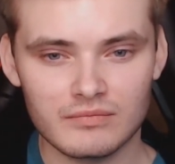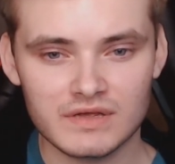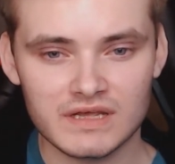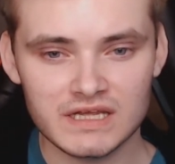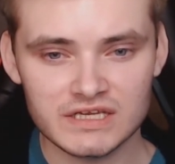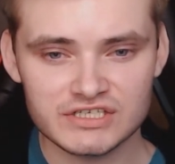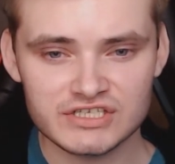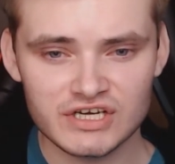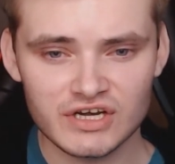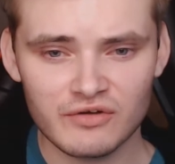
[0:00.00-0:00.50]

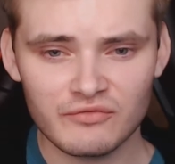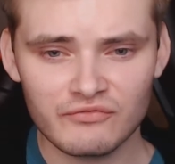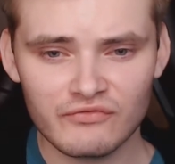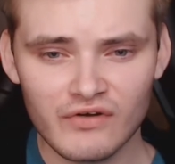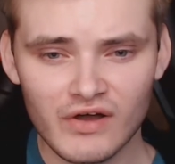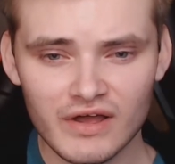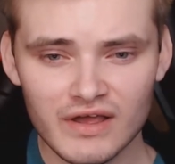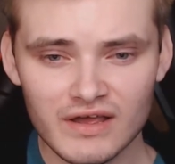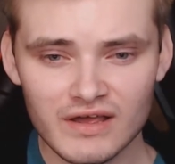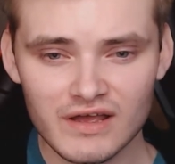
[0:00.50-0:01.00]
kitchen on
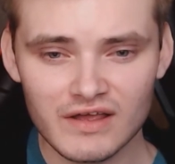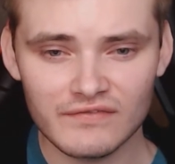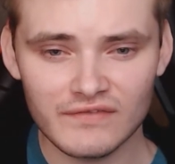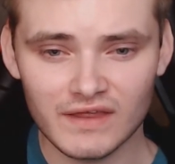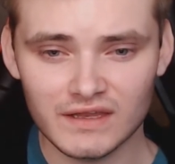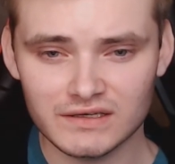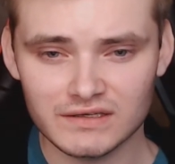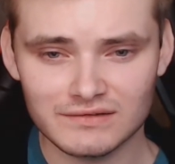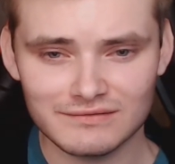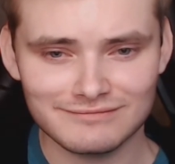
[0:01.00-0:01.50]
fire and
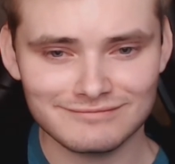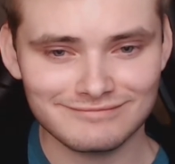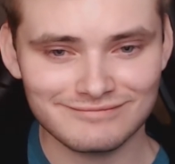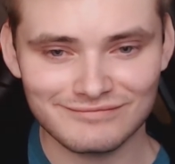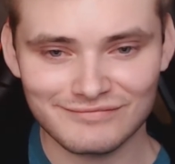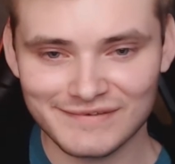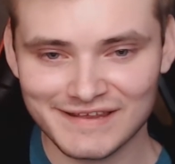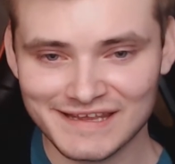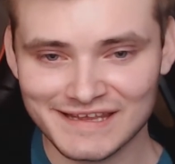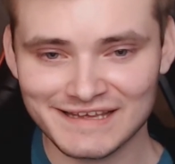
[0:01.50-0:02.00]
then
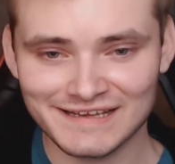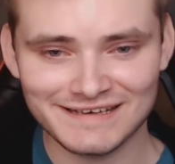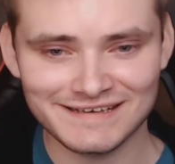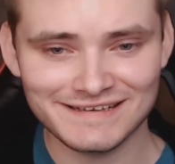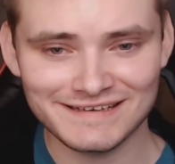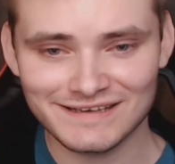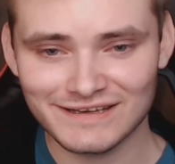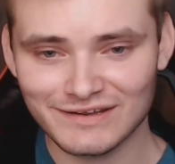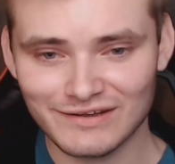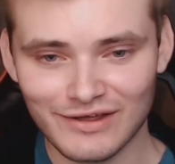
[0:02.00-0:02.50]

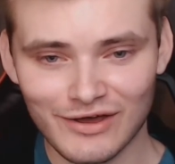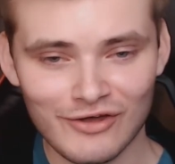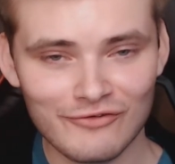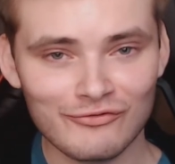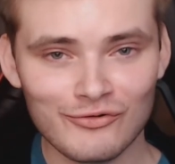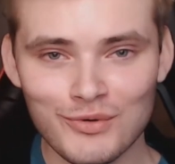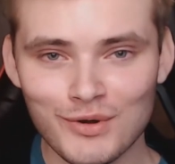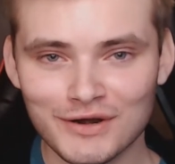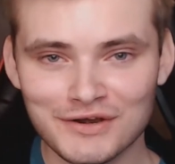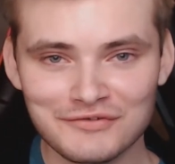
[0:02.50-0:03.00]
killing
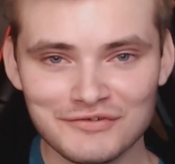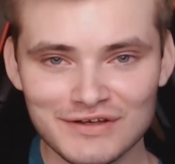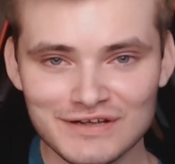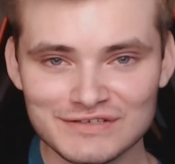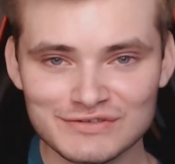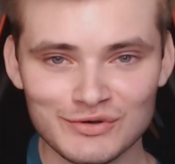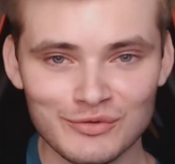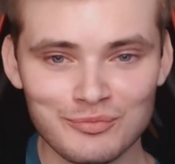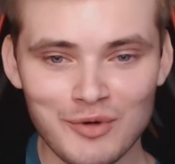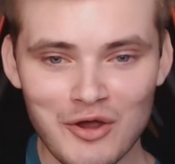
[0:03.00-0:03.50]
either one of
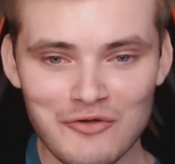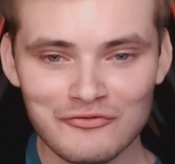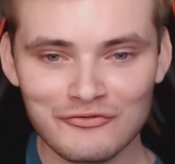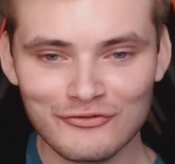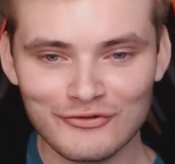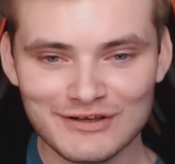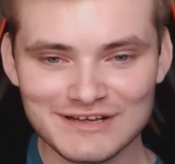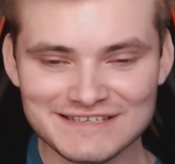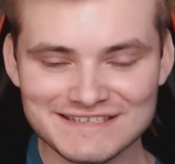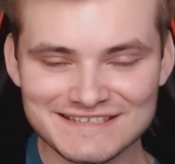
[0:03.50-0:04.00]
us or both
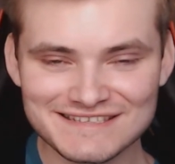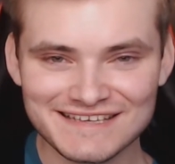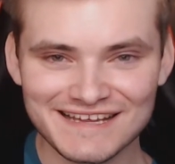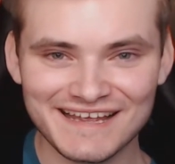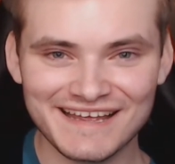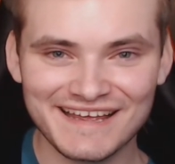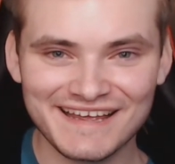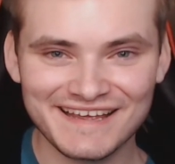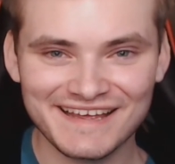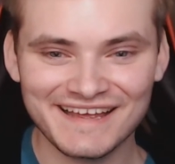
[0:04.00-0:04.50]
of us.
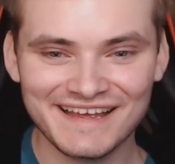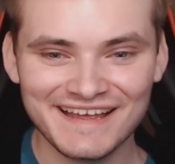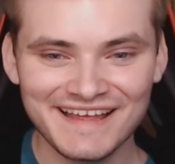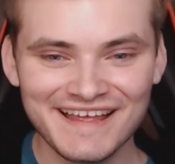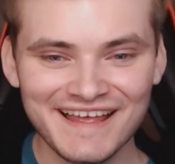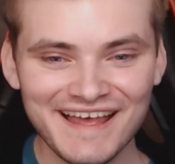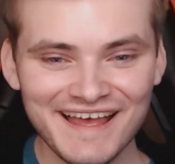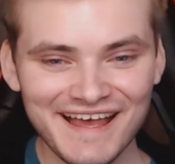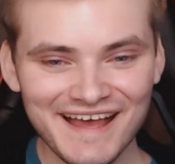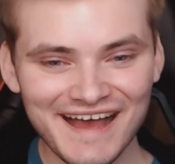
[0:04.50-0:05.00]

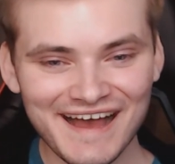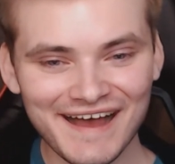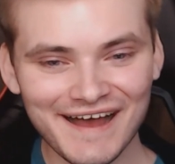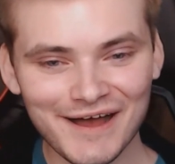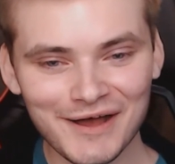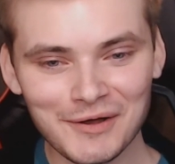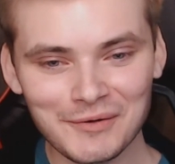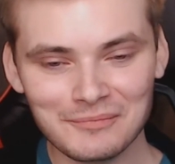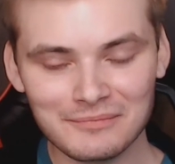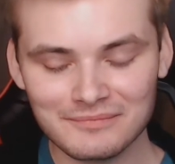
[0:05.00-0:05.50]

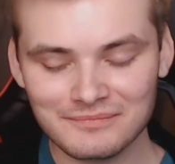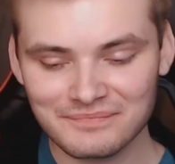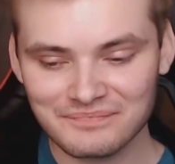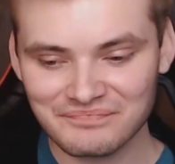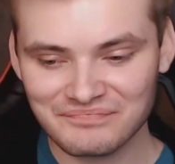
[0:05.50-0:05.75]
um,